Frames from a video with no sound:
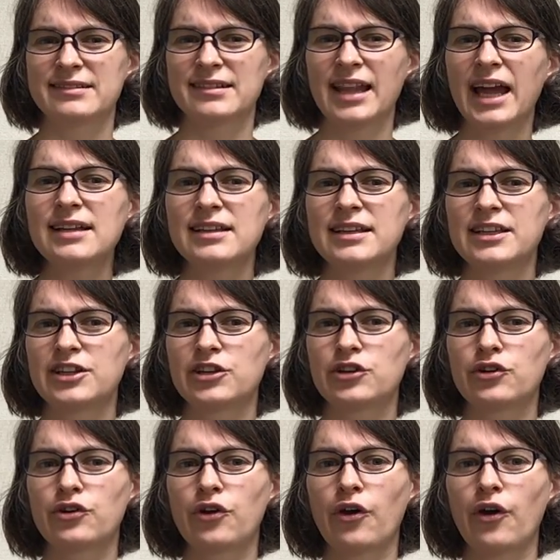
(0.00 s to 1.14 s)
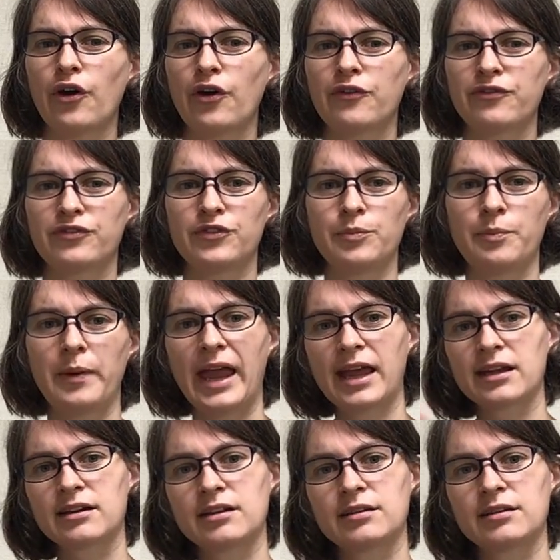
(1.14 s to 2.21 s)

slightly curved back.